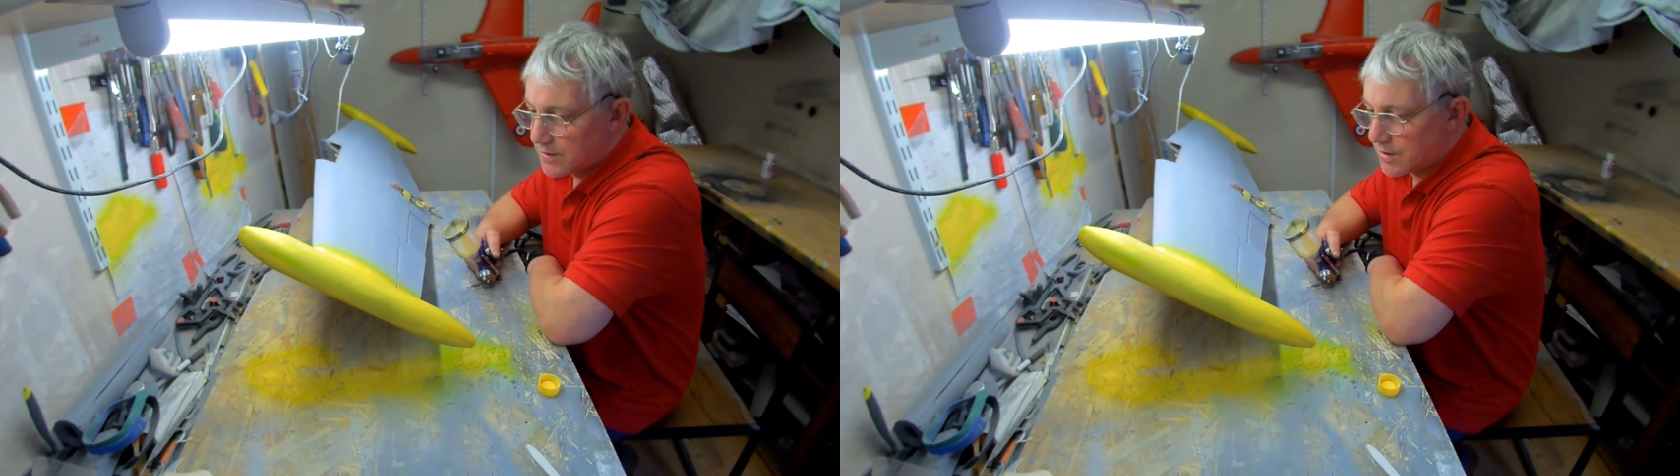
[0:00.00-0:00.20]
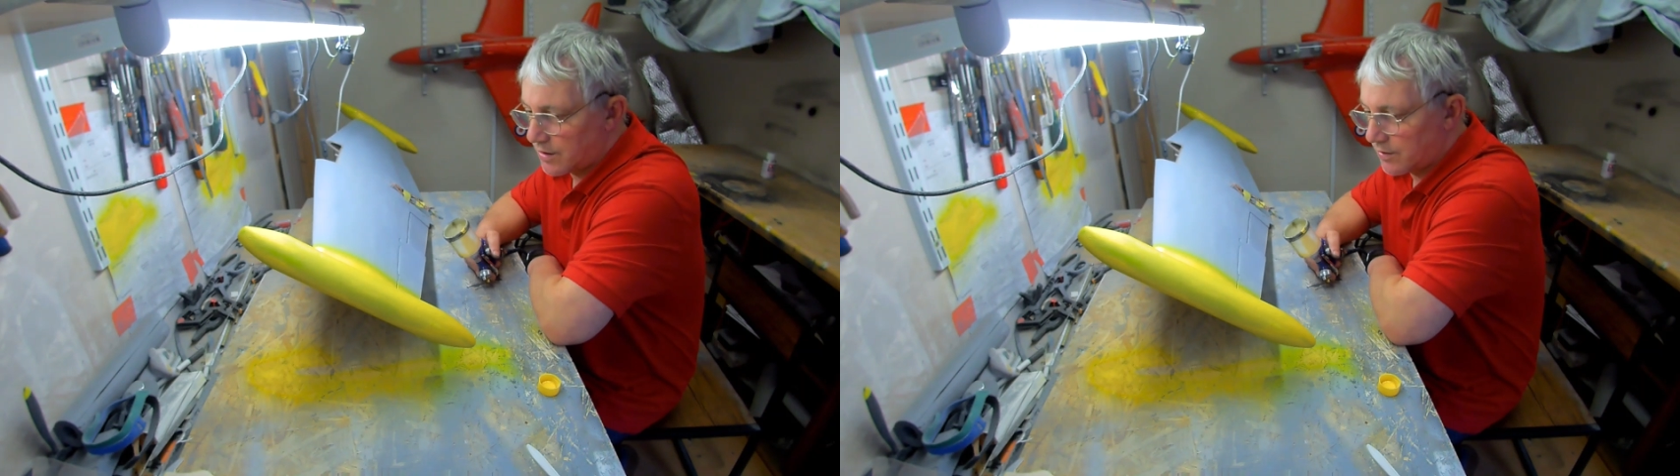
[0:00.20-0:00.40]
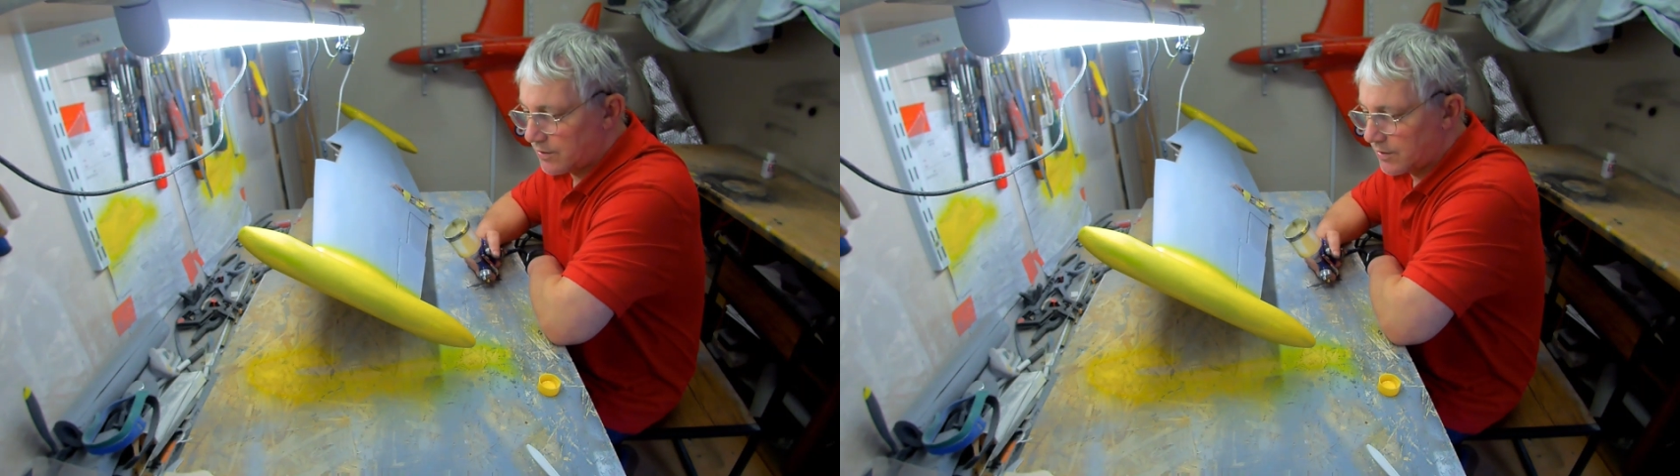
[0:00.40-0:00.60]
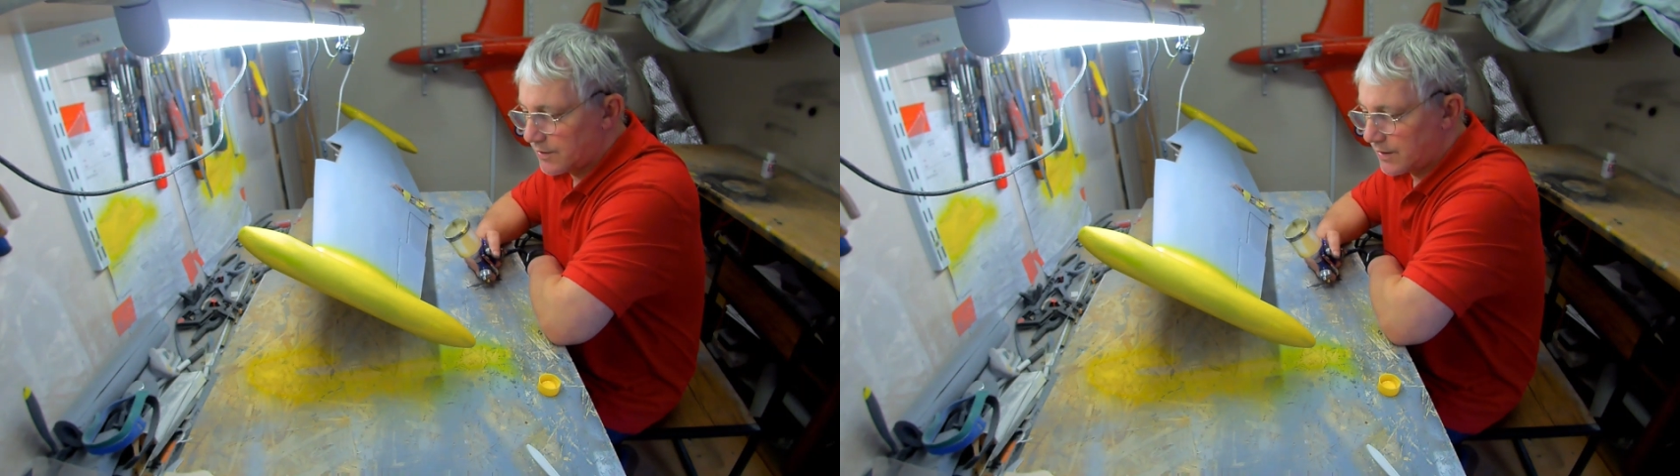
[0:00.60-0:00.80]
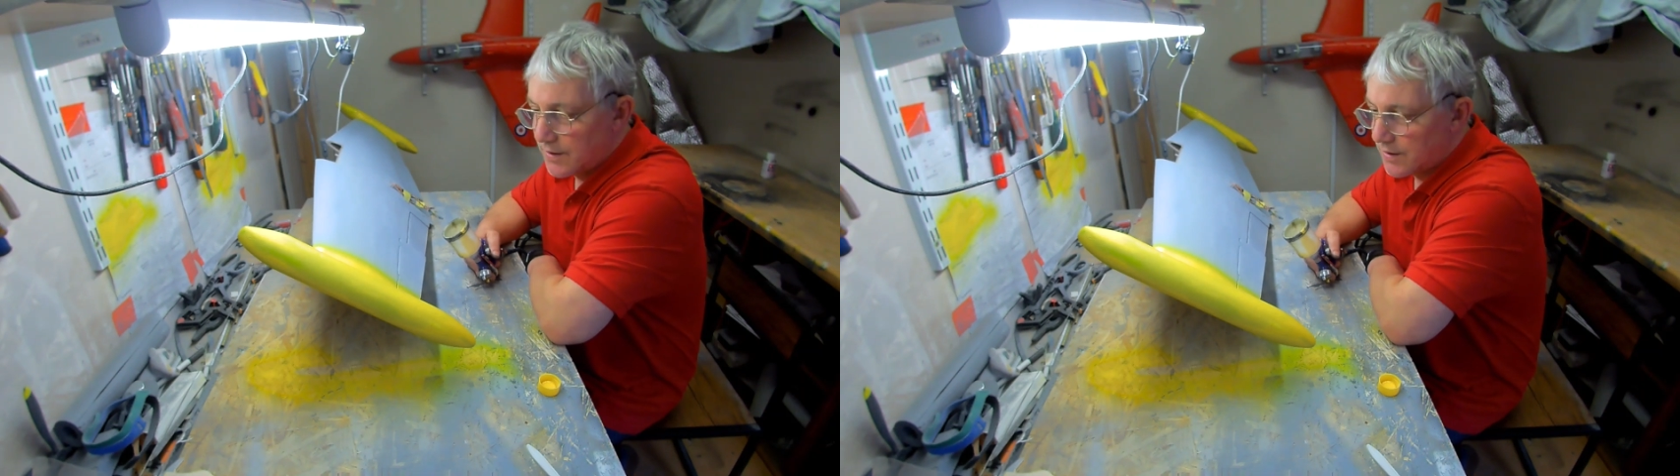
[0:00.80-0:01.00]
So
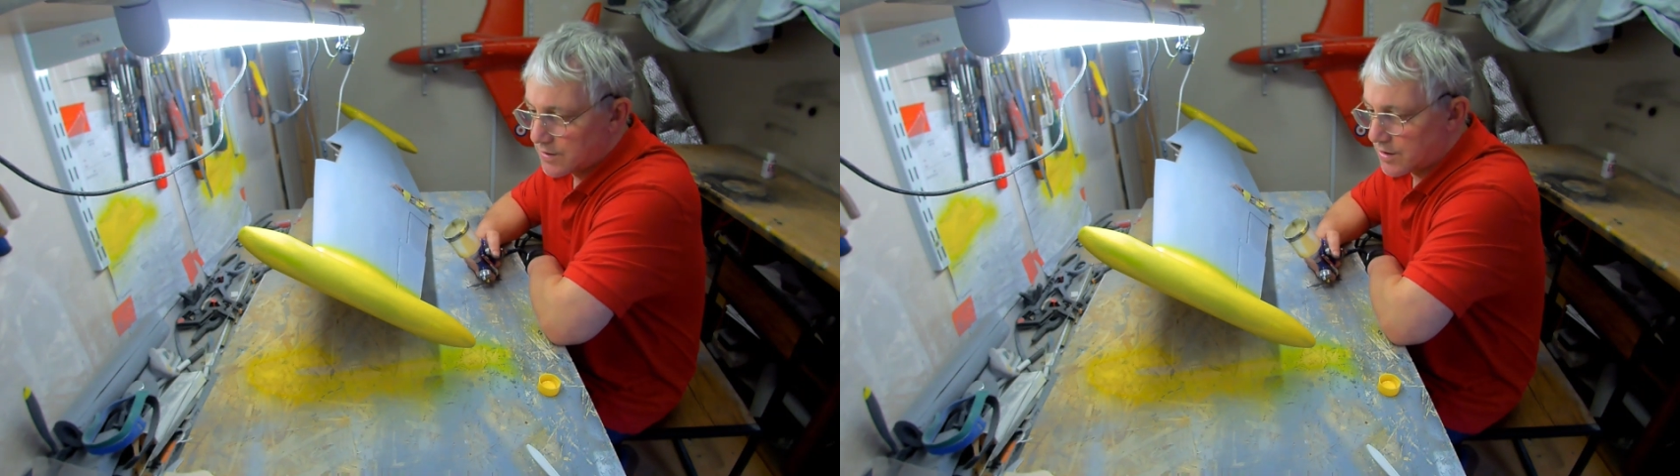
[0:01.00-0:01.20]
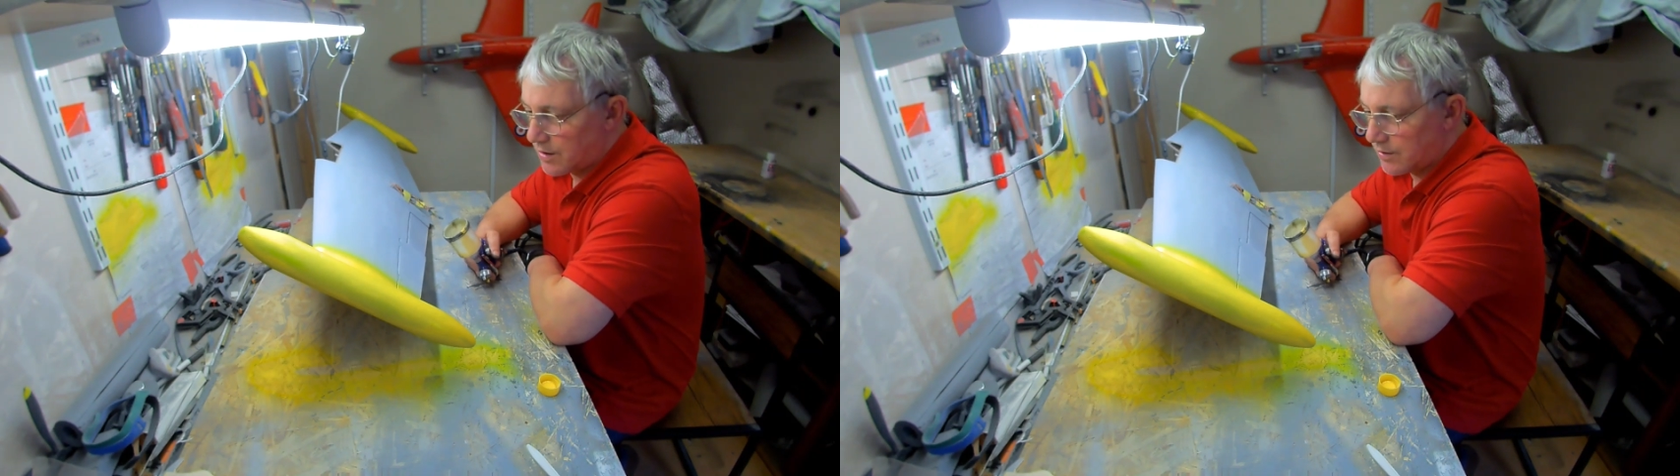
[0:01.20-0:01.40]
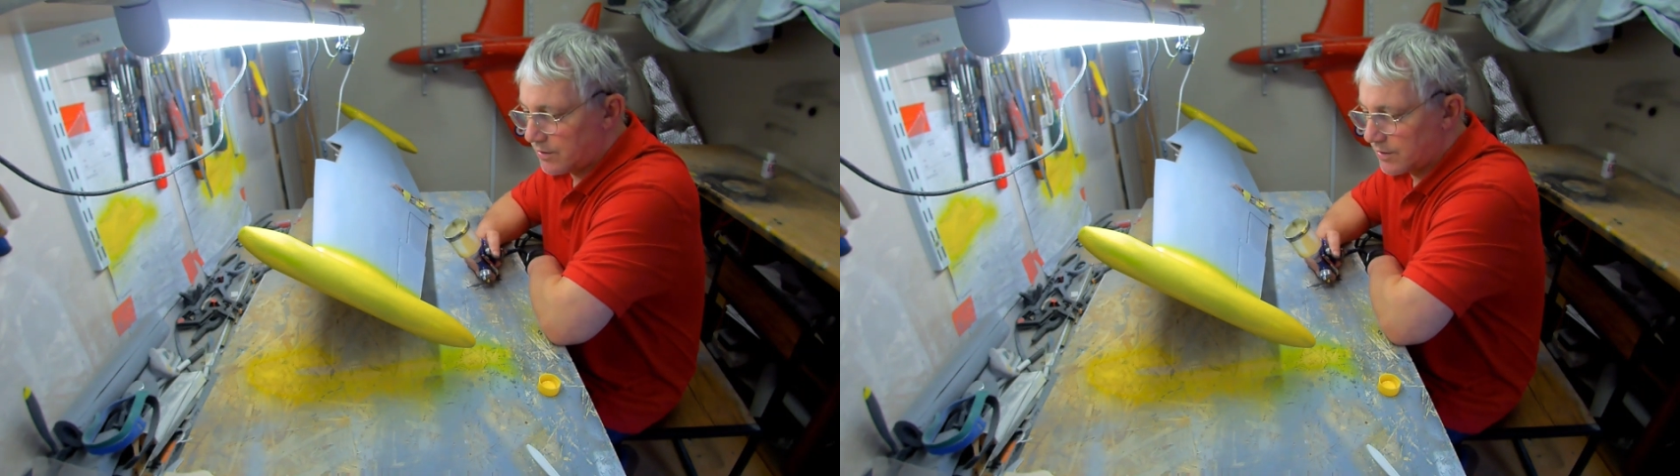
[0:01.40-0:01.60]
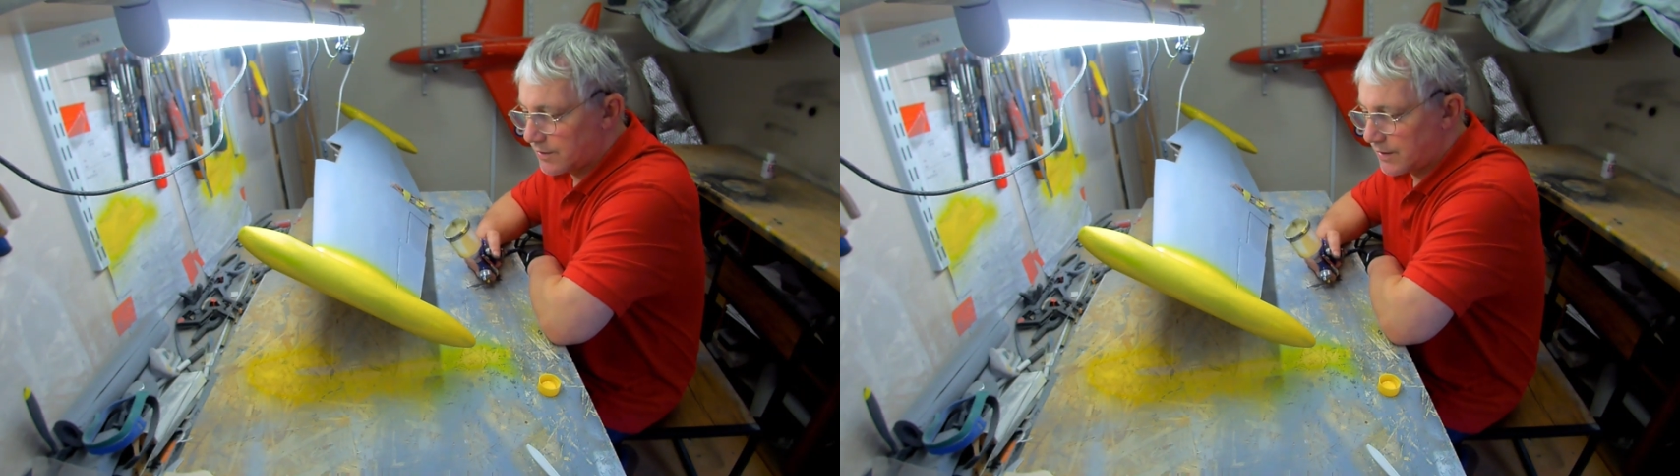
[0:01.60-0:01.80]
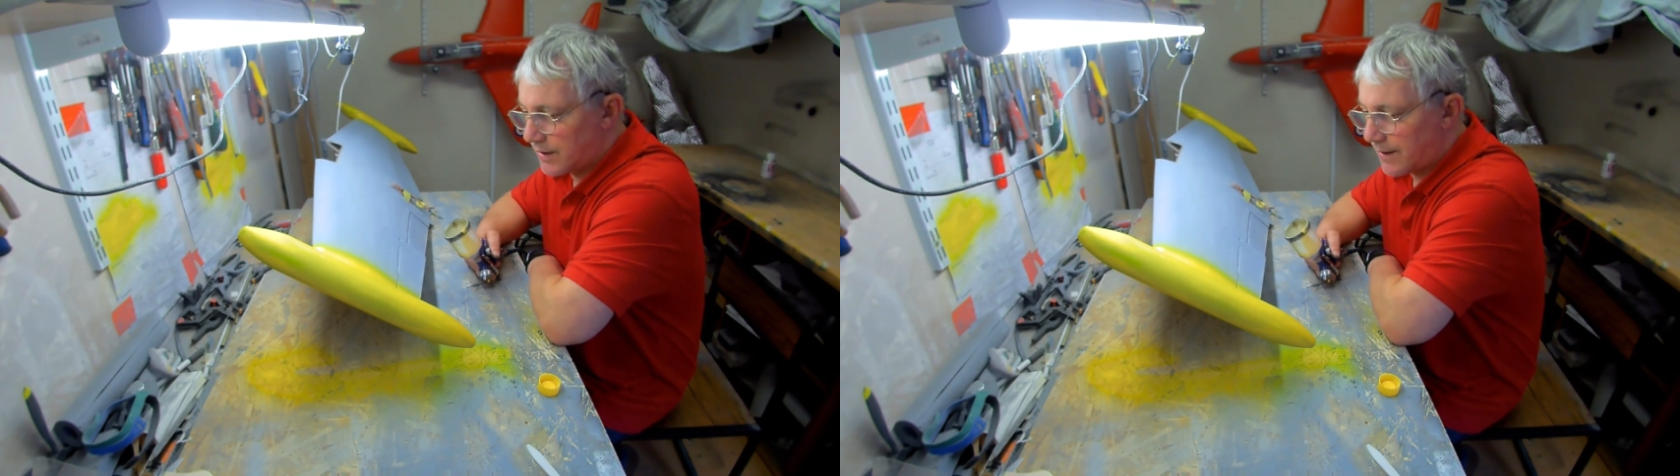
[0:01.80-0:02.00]

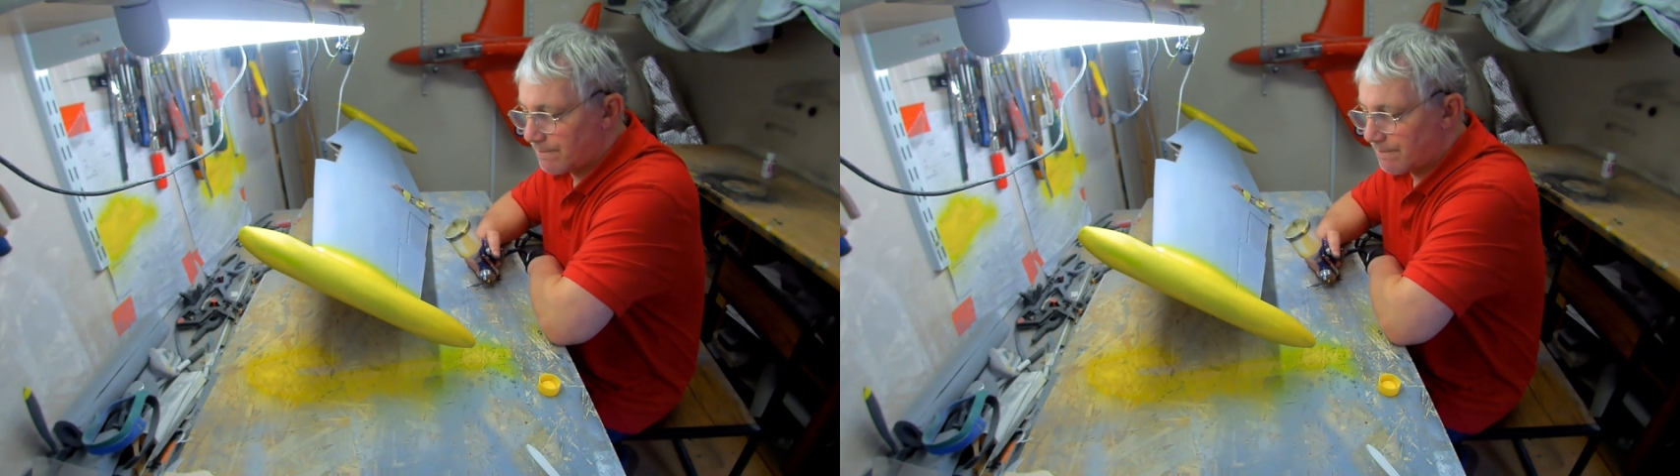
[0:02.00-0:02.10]
yeah,